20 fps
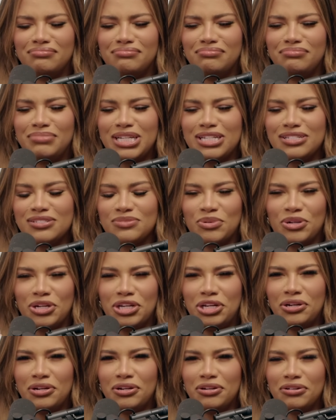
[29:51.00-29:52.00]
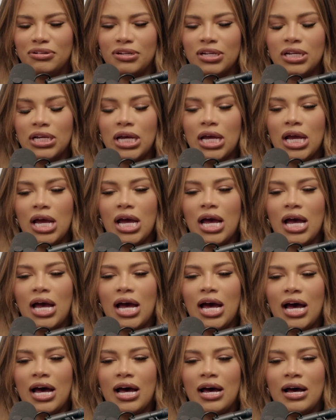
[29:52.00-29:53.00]
because we're here.
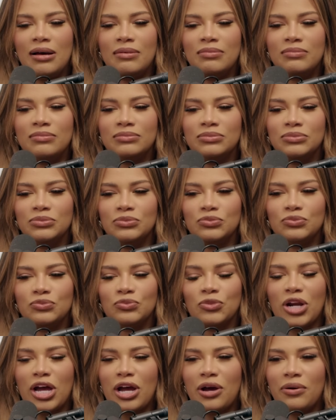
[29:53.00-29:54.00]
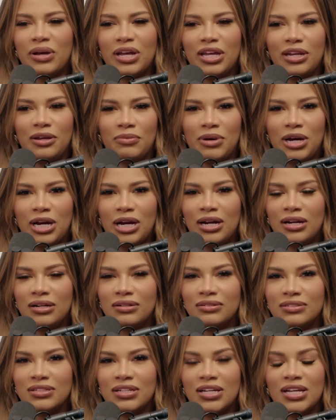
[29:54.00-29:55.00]
We're not going anywhere.
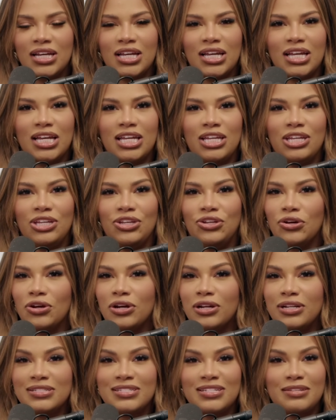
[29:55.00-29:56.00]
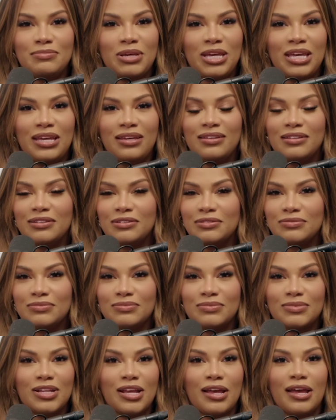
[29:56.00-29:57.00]
You're gonna see me
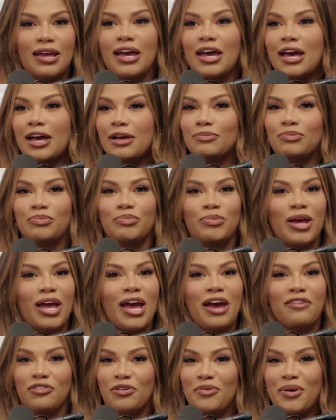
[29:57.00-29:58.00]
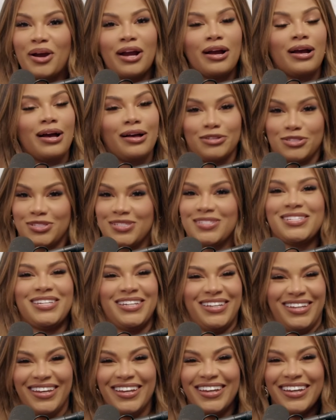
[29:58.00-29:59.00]
everywhere else,
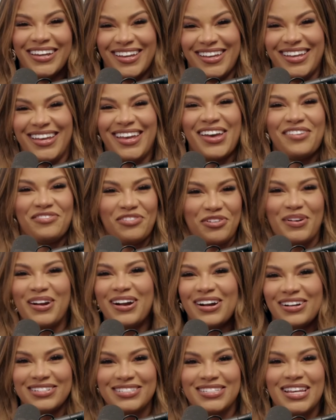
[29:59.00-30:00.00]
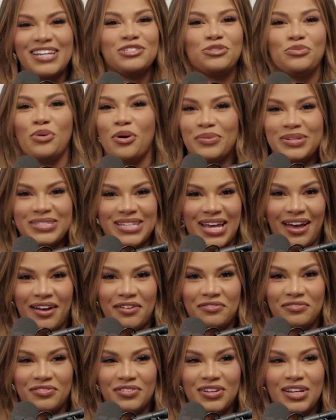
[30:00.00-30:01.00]
everywhere else, as you always
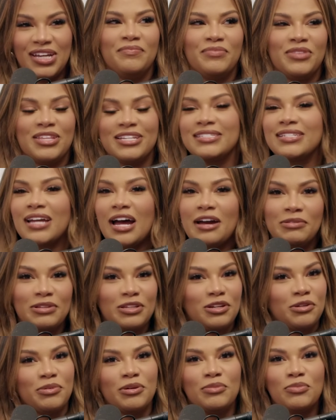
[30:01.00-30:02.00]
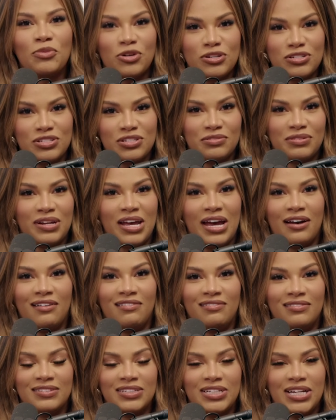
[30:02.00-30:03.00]
have. This time a little bit more so now.